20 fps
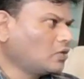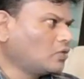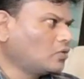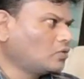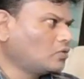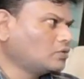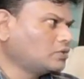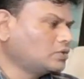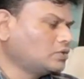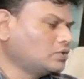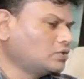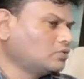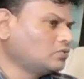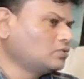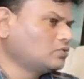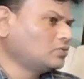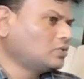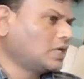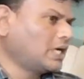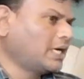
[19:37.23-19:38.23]
Now
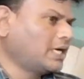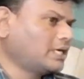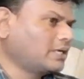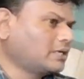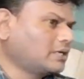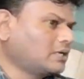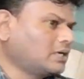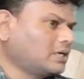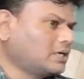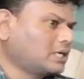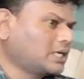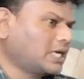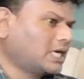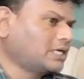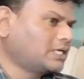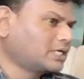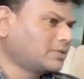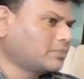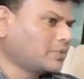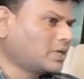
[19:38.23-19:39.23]
you are an
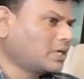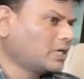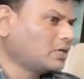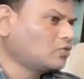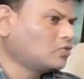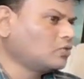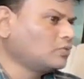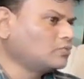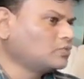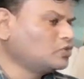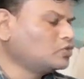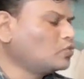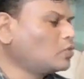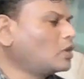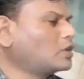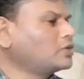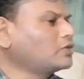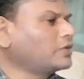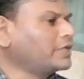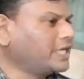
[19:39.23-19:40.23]
entrepreneur whom you
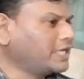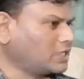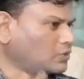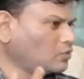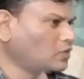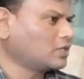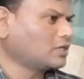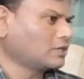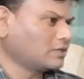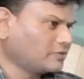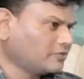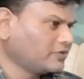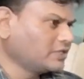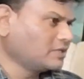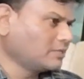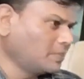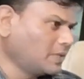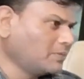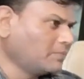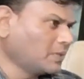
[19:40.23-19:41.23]
want to network
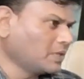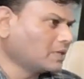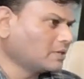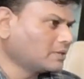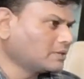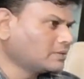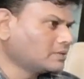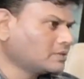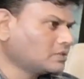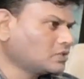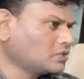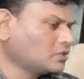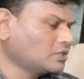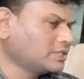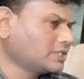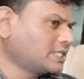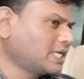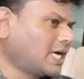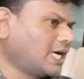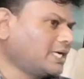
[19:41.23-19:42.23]
with people. So
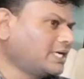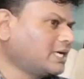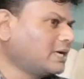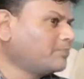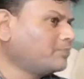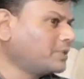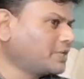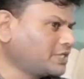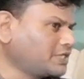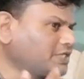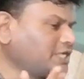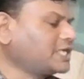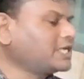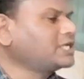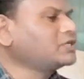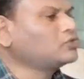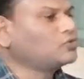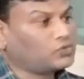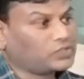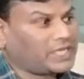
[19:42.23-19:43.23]
start
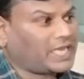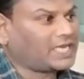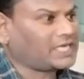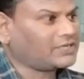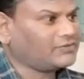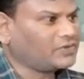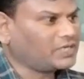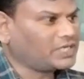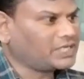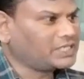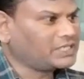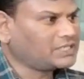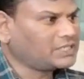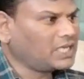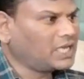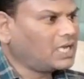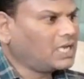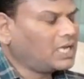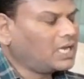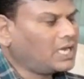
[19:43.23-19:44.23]
appreciating those
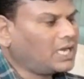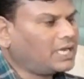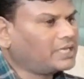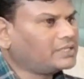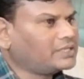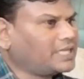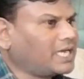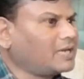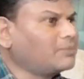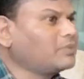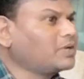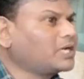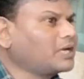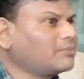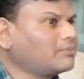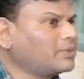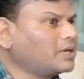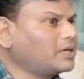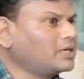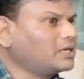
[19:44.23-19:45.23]
activities, and that
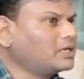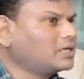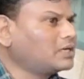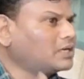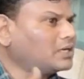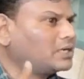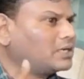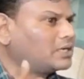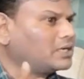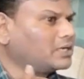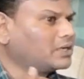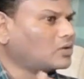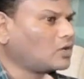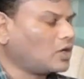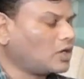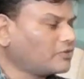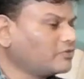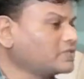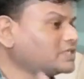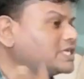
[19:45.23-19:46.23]
become a
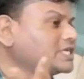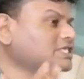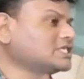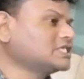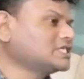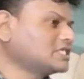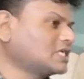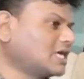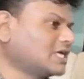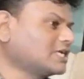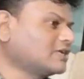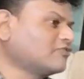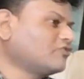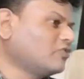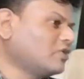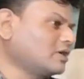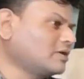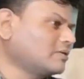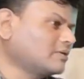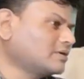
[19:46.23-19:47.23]
conversation starter
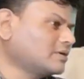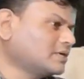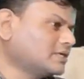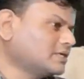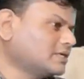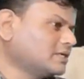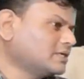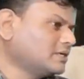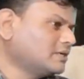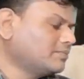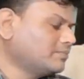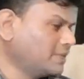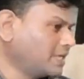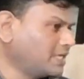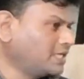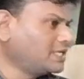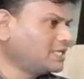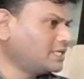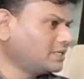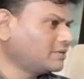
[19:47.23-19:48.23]
for
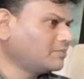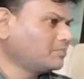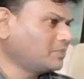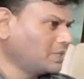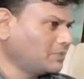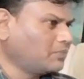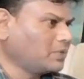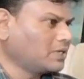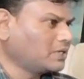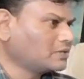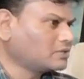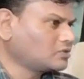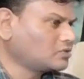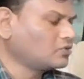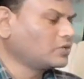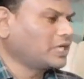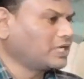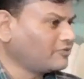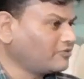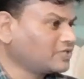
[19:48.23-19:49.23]
many people
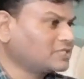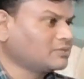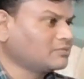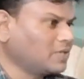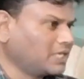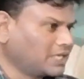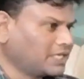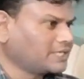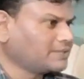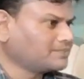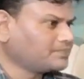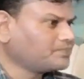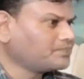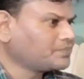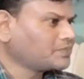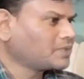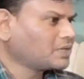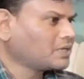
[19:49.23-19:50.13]
to get visibility.